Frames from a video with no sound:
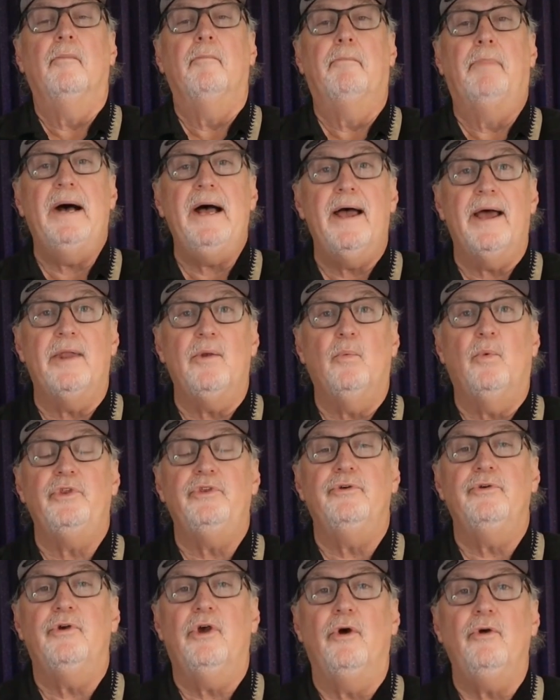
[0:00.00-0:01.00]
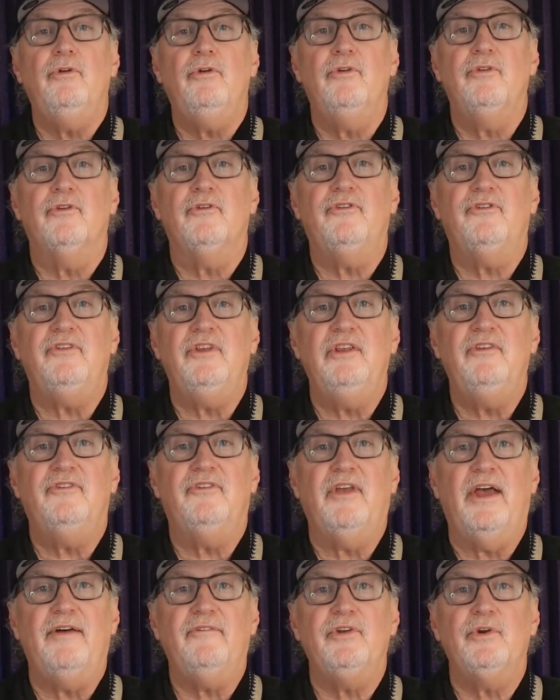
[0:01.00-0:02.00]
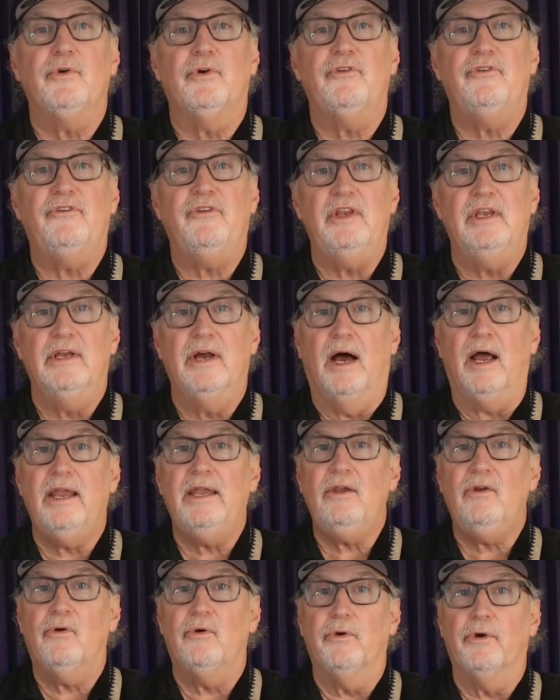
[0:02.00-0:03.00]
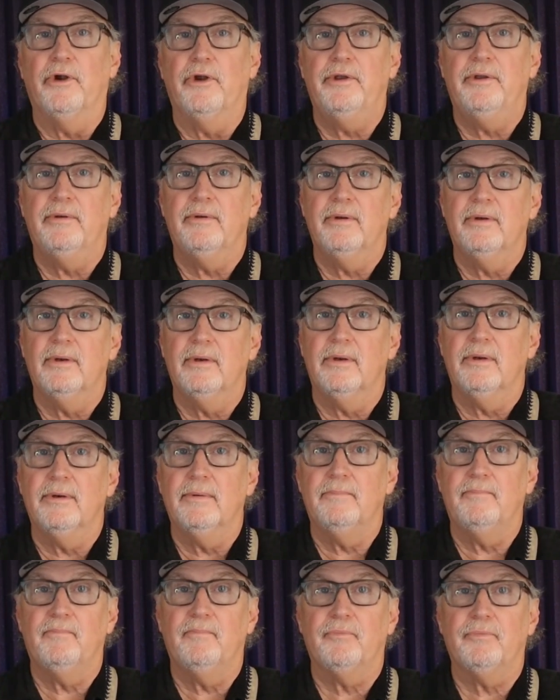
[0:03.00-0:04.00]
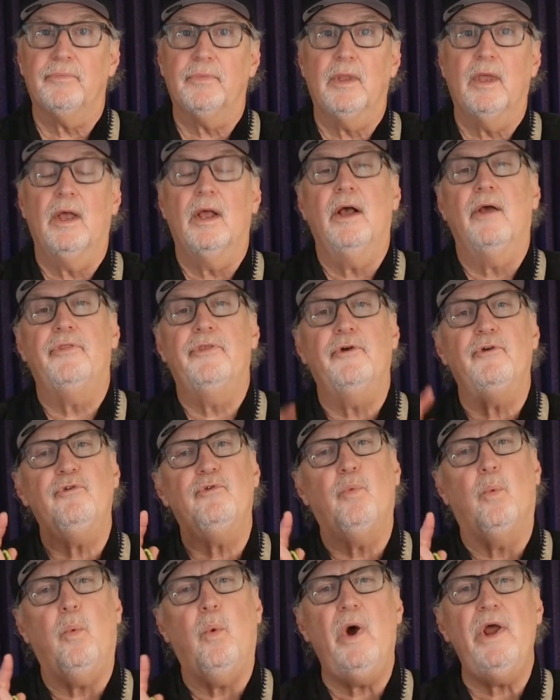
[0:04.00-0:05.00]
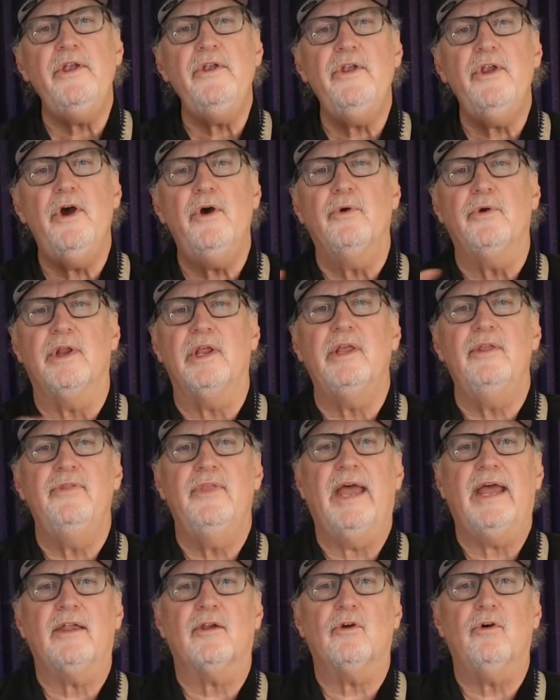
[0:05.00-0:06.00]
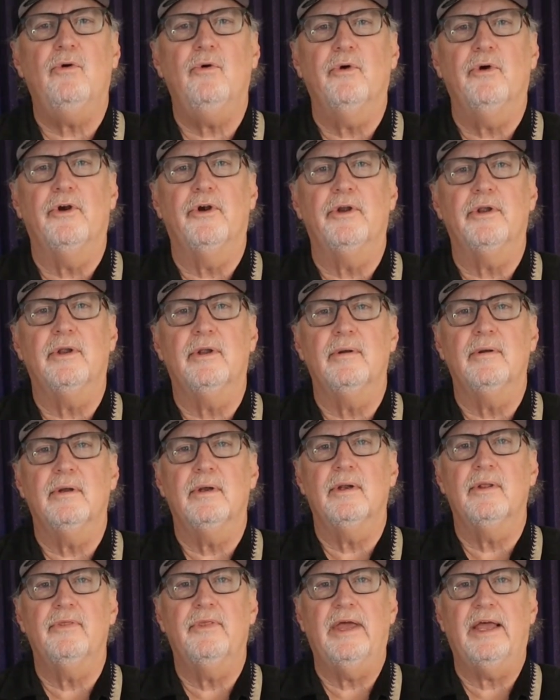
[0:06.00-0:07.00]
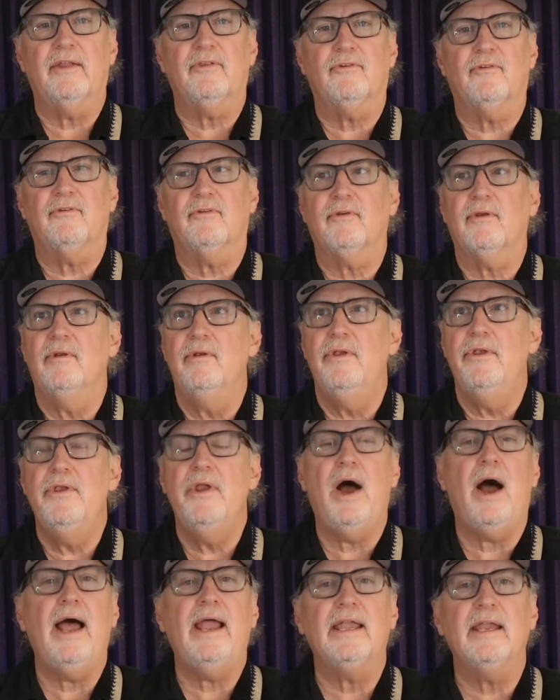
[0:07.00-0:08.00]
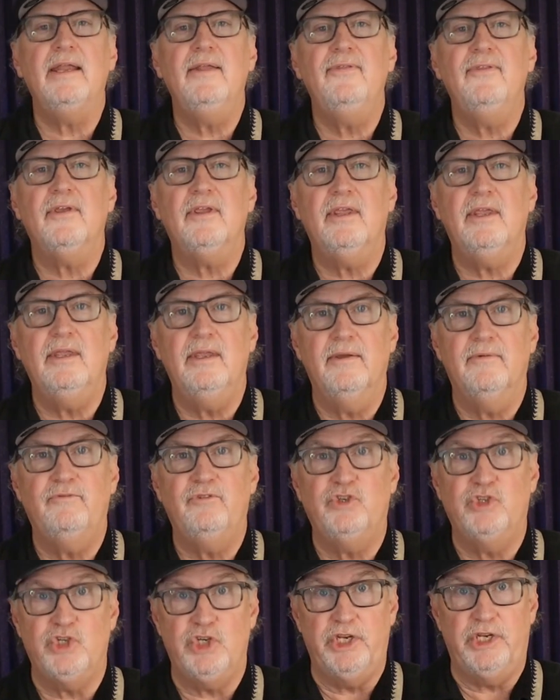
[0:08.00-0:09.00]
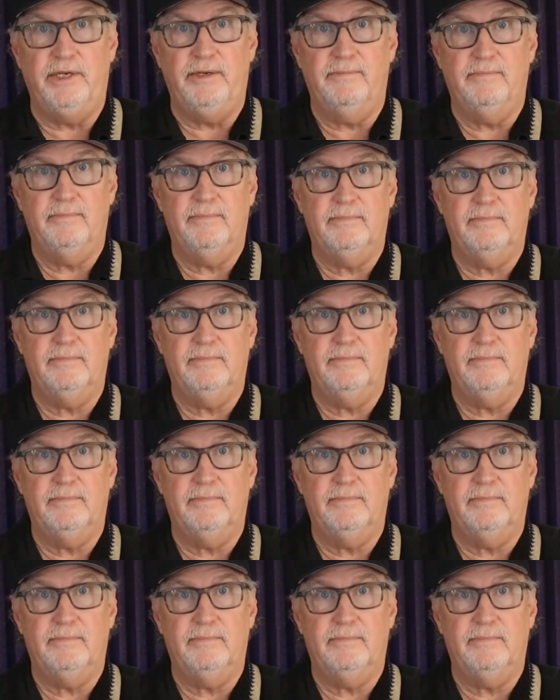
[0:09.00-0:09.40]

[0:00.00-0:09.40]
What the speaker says: But when you go to the C7 or C9 chord, there's one note in that chord that's not in the key of G,